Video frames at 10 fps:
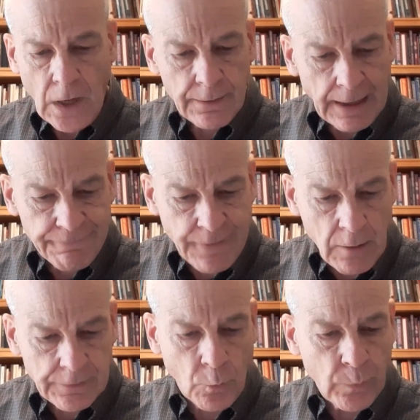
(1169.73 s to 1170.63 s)
They
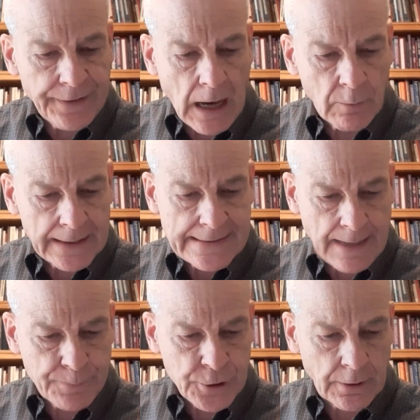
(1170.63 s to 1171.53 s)
found that without
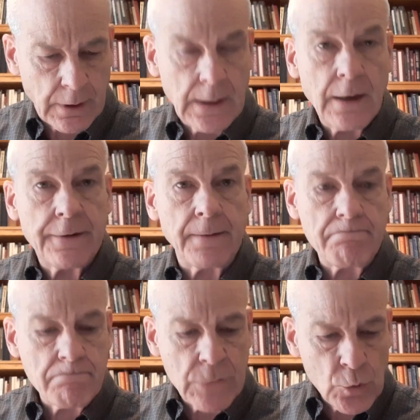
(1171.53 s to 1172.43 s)
exception, the
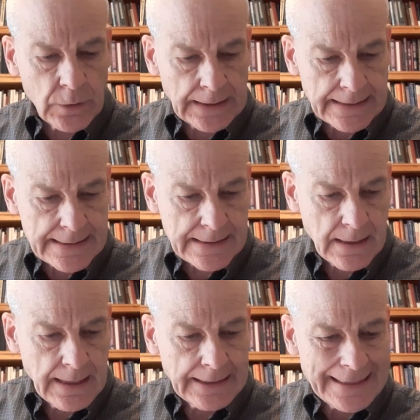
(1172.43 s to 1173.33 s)
mutants
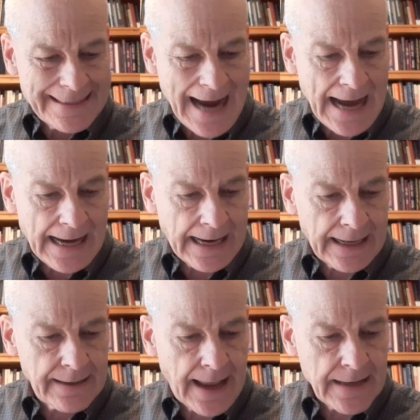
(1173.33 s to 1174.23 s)

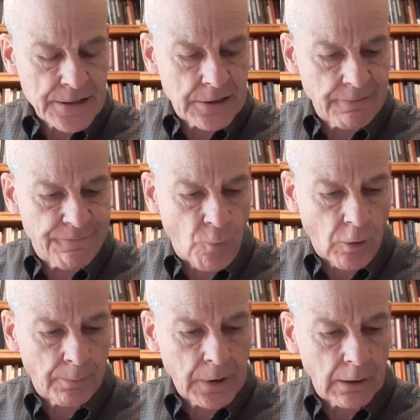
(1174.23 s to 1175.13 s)
died as
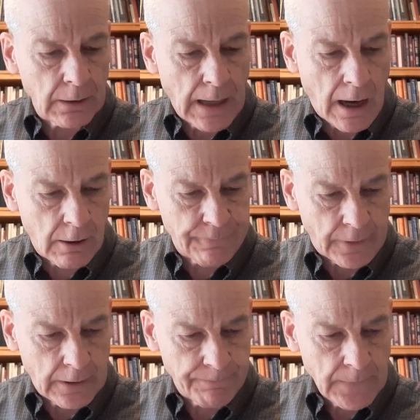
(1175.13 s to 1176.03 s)
deformed
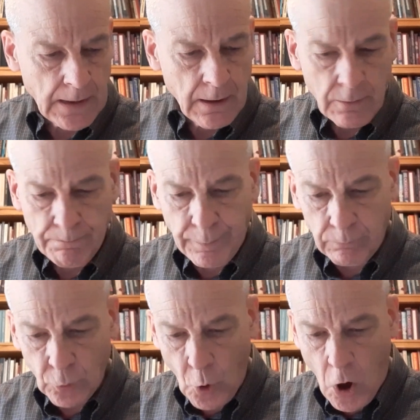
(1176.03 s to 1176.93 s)
larvae
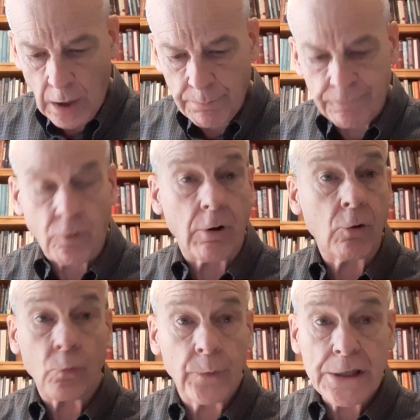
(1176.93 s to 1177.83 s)
long
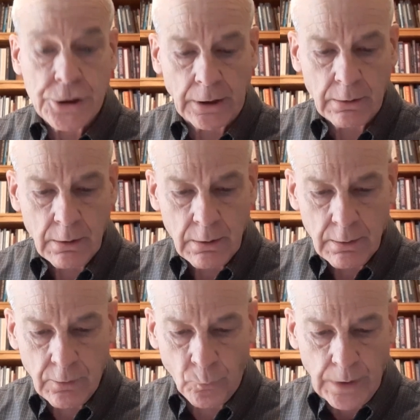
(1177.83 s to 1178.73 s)
before reaching
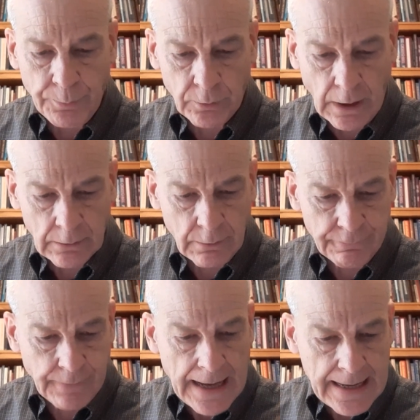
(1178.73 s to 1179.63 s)
the
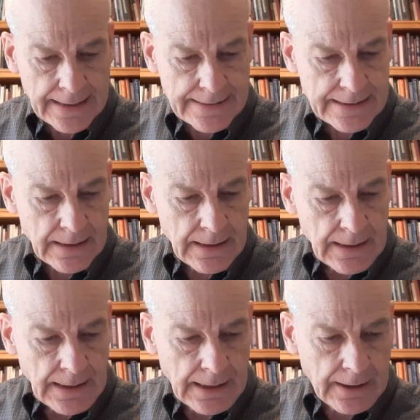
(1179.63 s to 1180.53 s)
reproductive age.
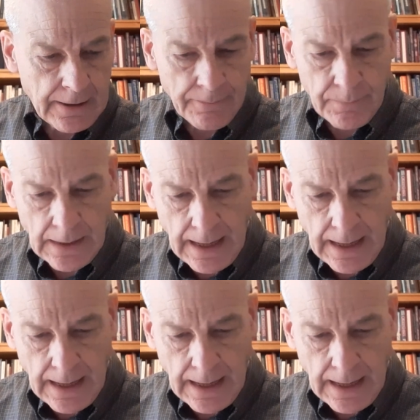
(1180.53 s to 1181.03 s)
And